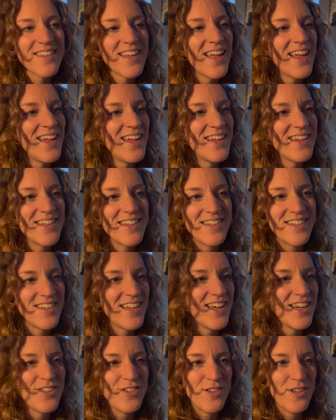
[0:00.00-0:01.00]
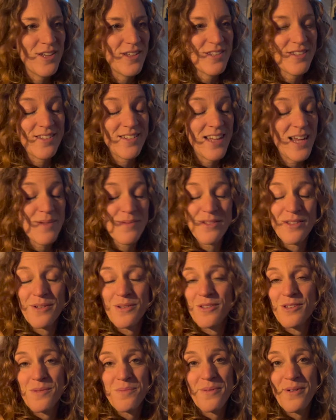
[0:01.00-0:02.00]
and I'm so
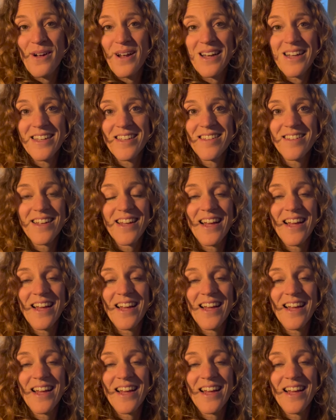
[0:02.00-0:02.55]
surprised,